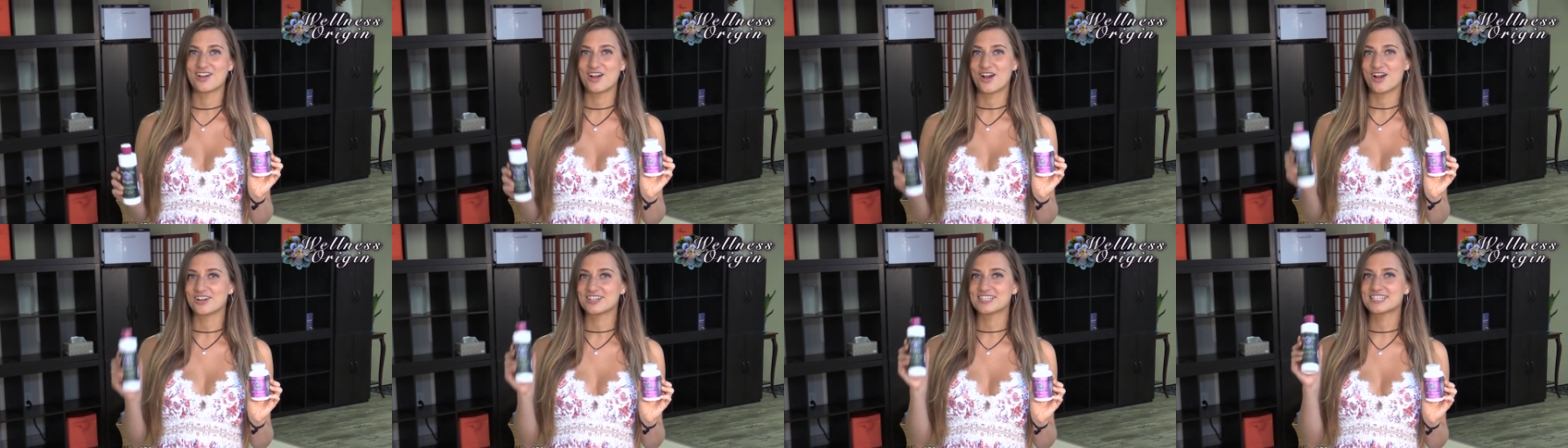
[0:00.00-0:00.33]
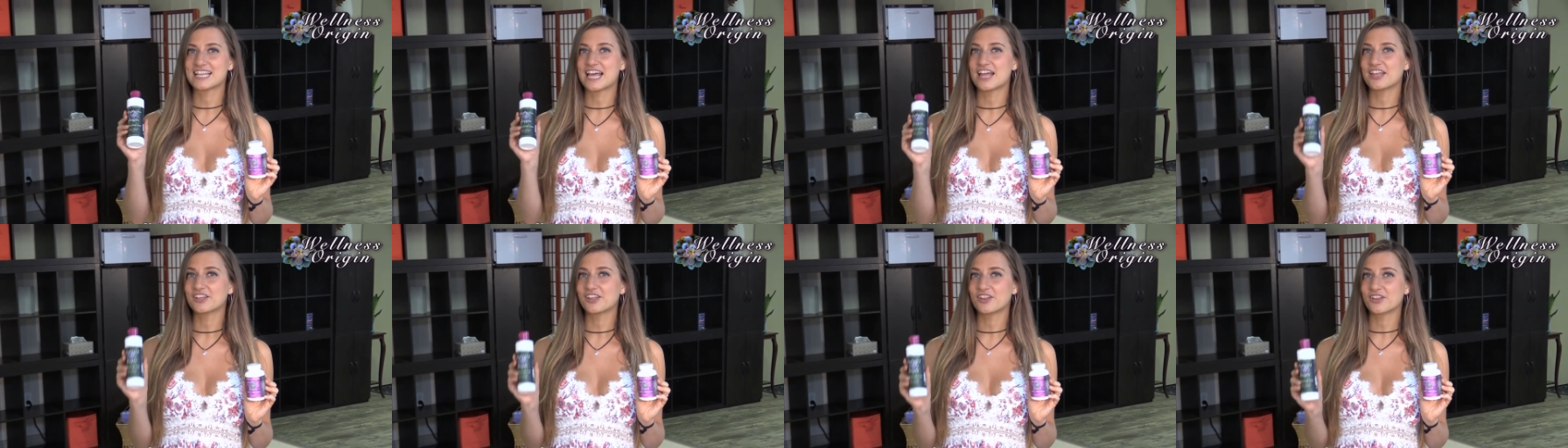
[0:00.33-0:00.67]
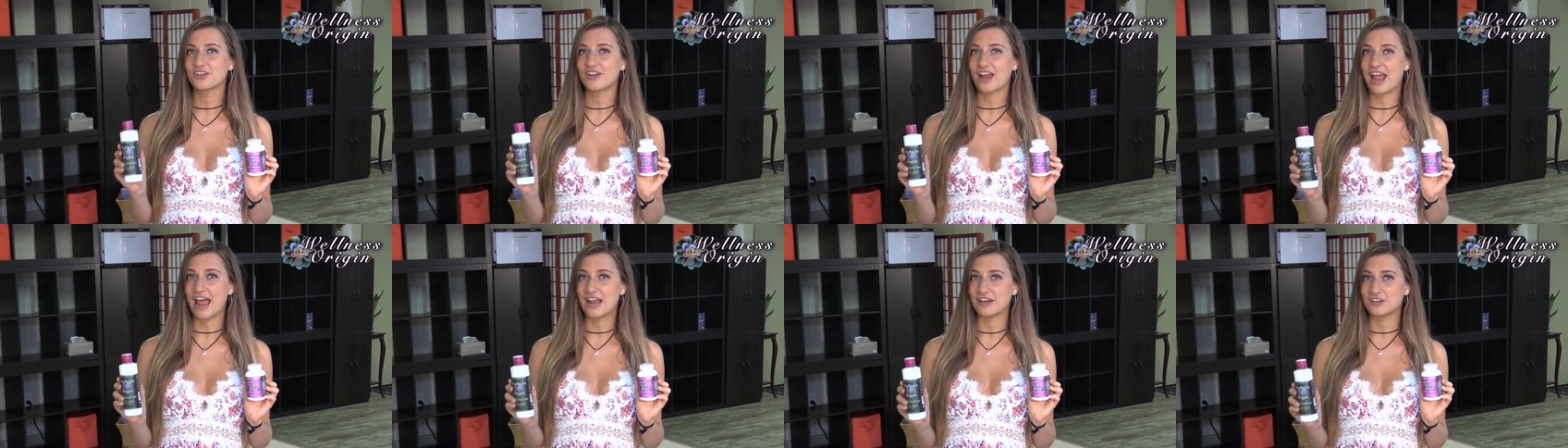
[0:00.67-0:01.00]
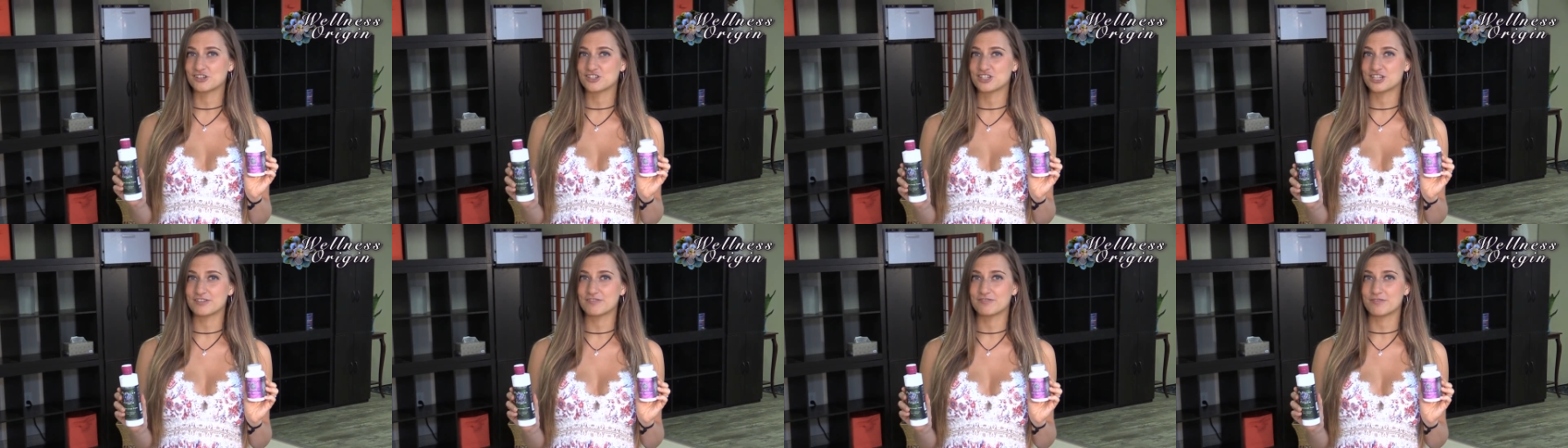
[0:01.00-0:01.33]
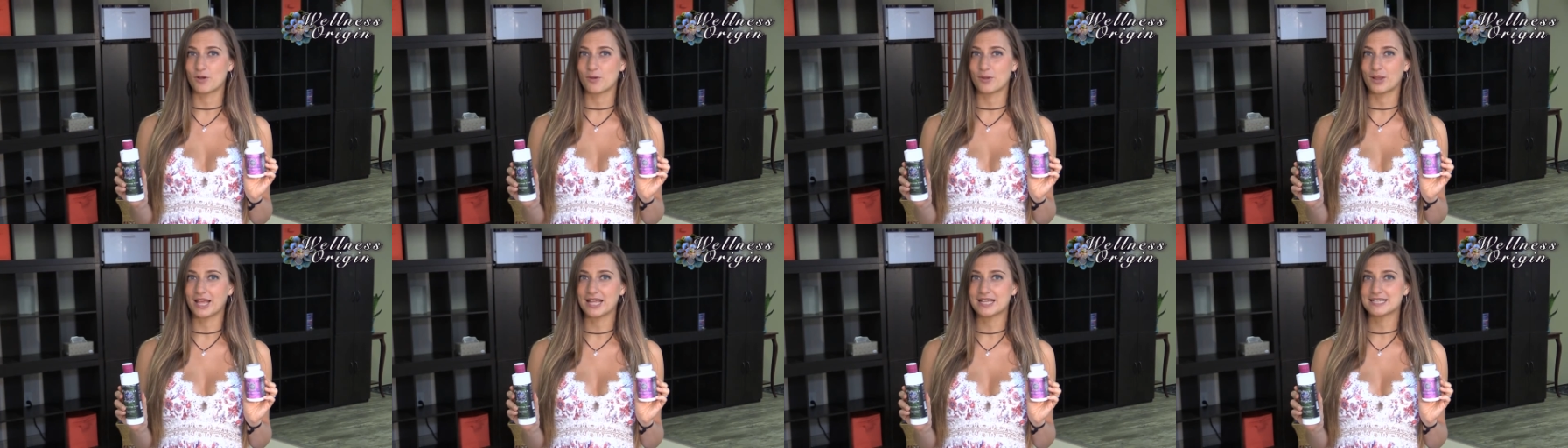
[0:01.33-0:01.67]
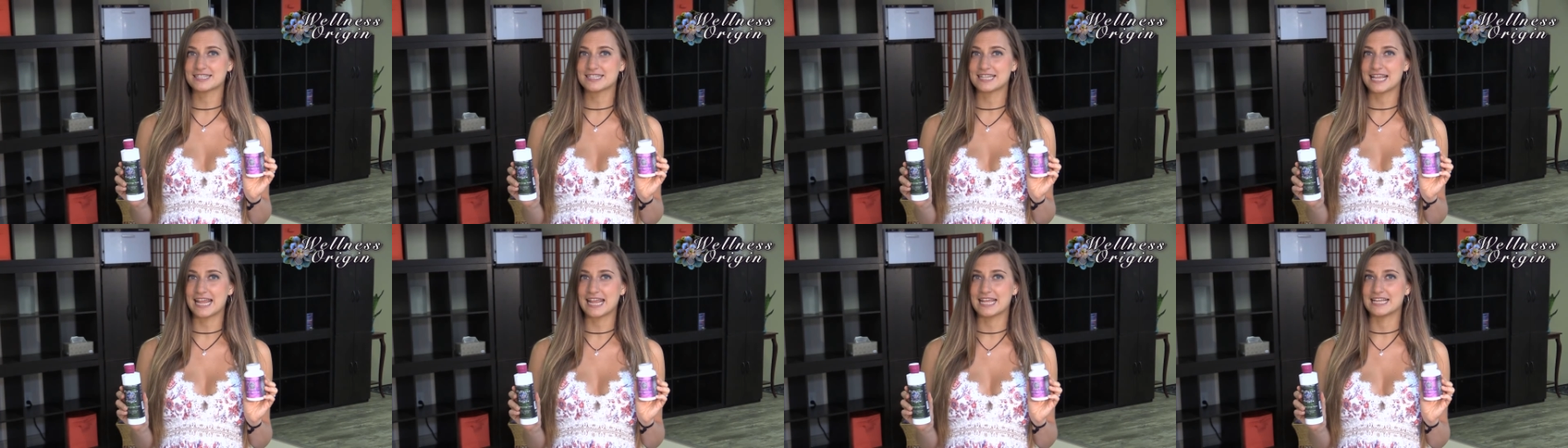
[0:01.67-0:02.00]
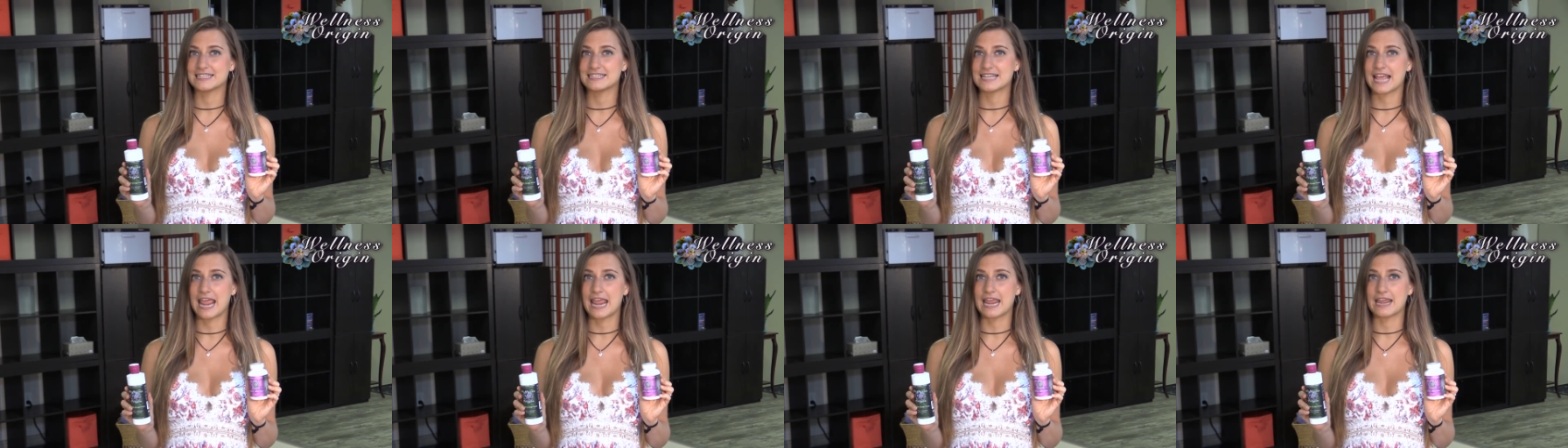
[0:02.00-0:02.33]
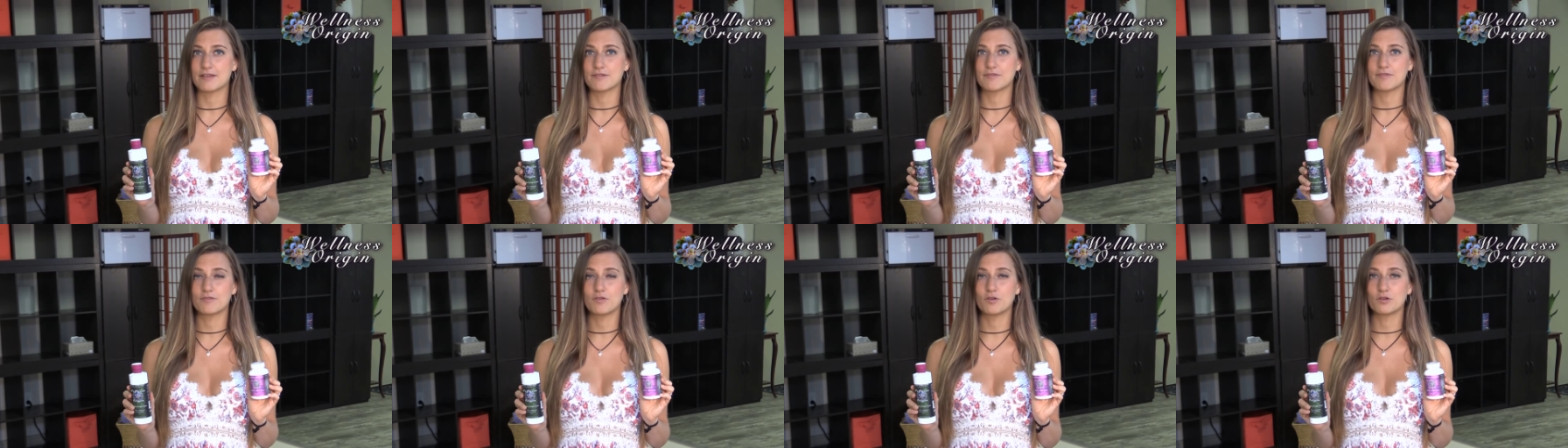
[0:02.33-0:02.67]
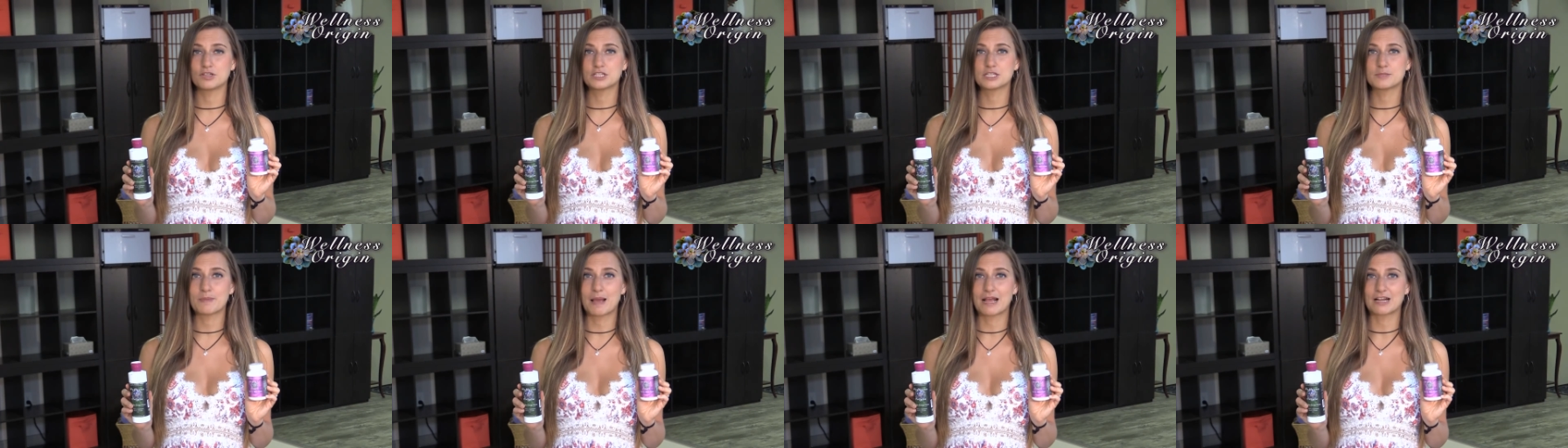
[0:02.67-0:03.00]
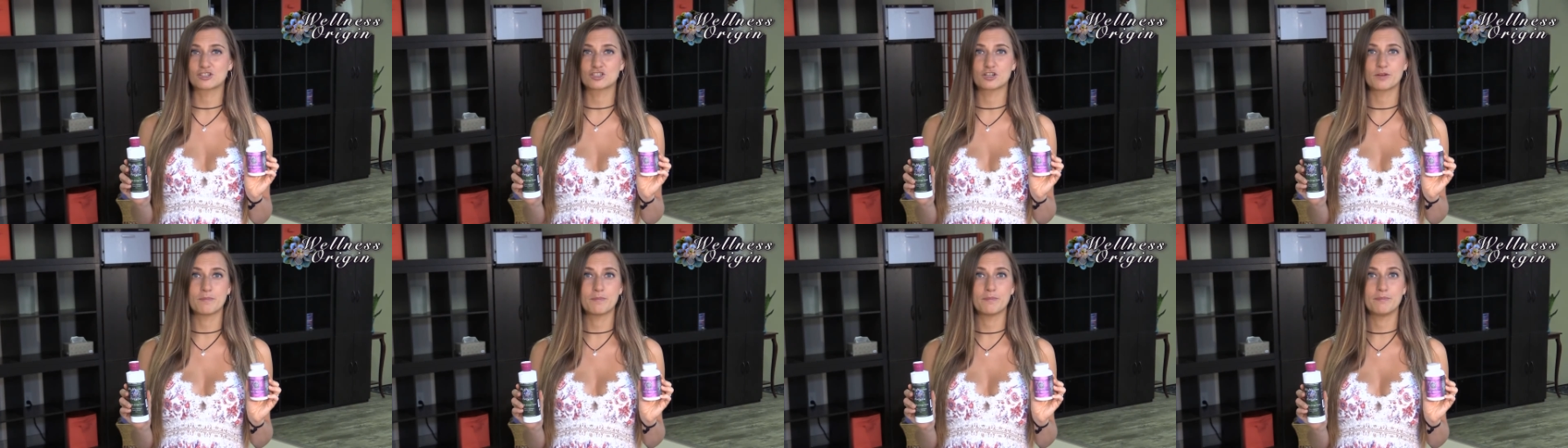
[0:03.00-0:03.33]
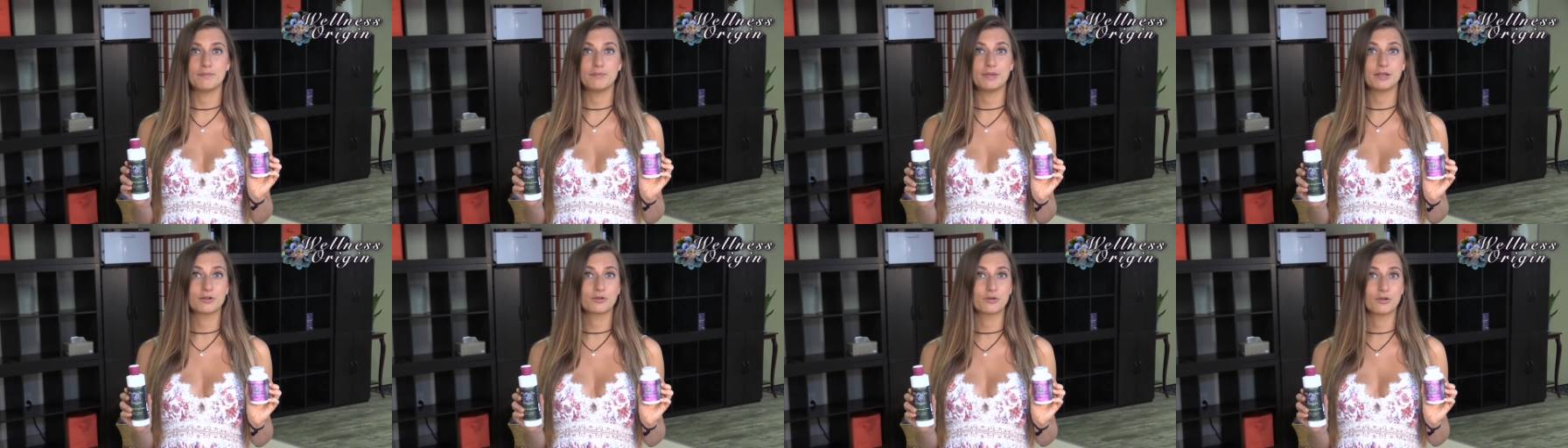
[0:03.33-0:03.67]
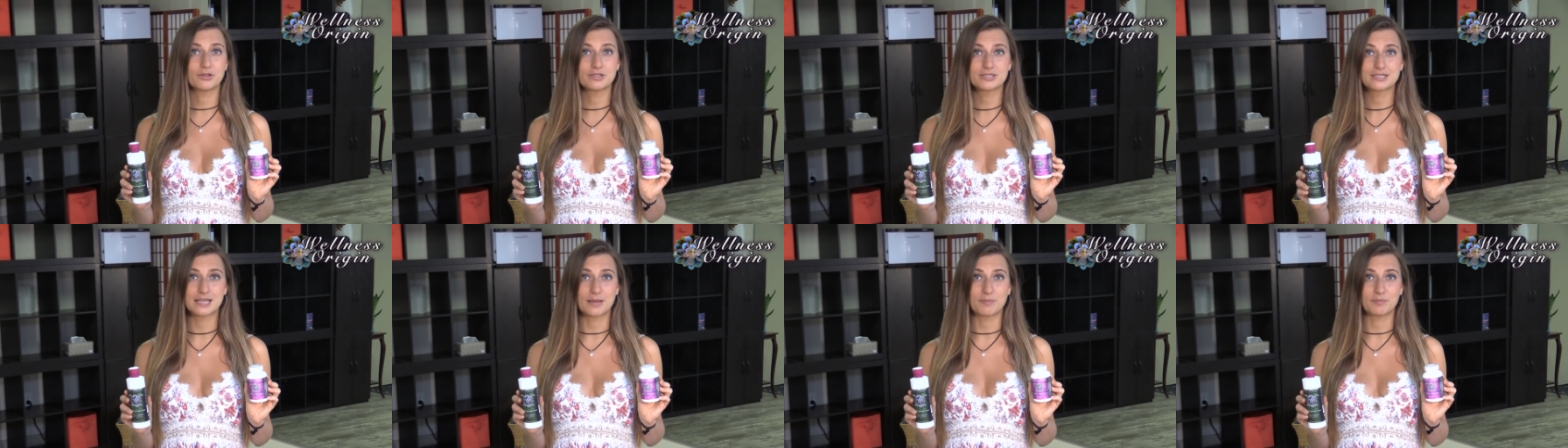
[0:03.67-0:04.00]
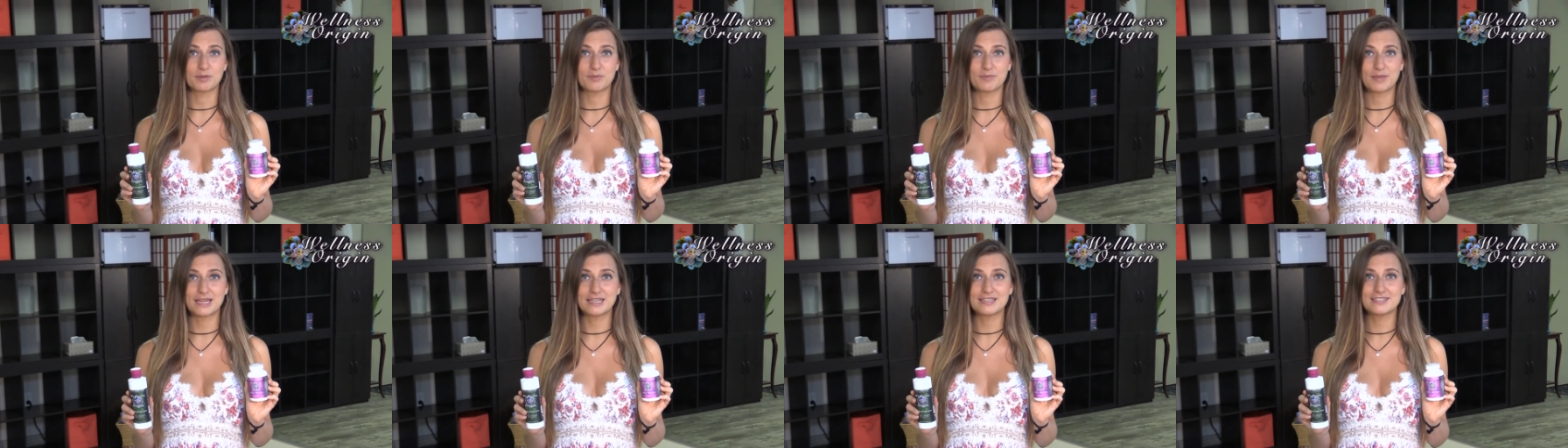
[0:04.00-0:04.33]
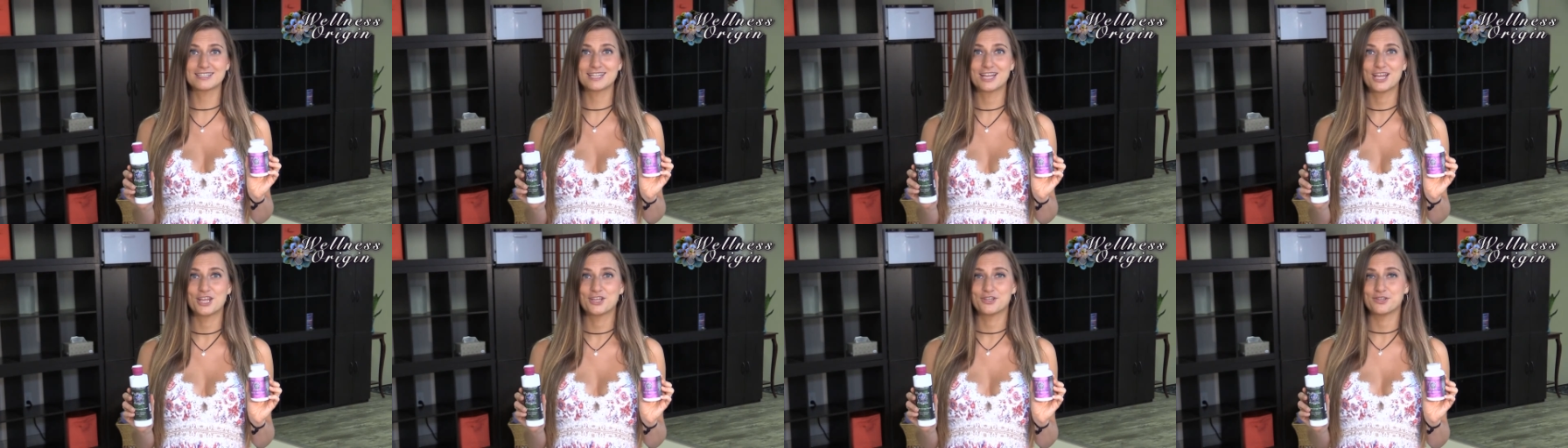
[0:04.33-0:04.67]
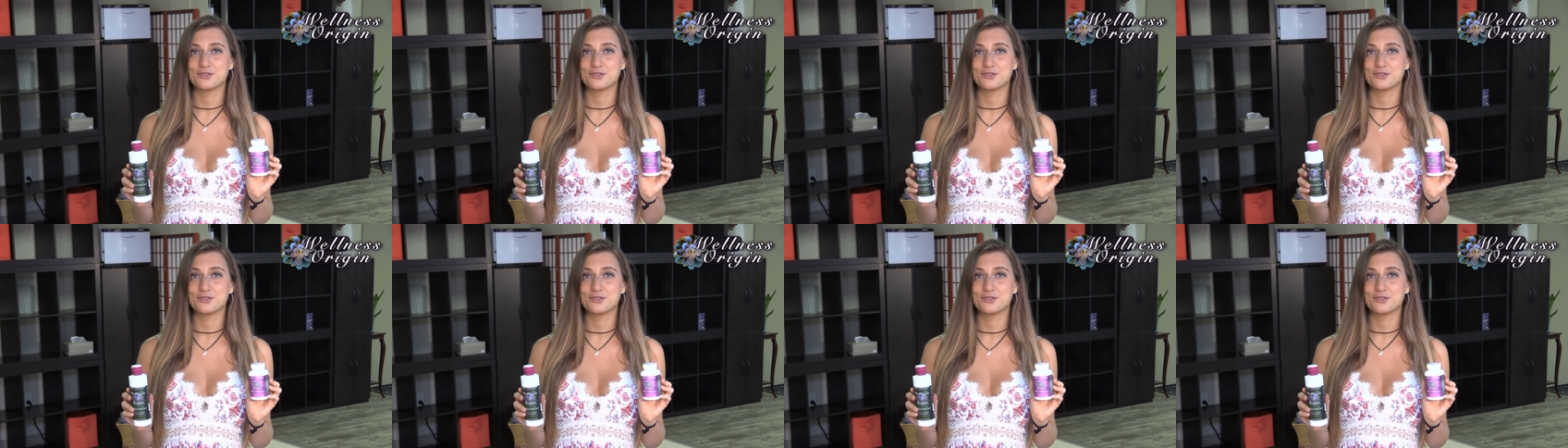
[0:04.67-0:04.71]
Our Cellular Energy Focus is a full spectrum mineral supplement.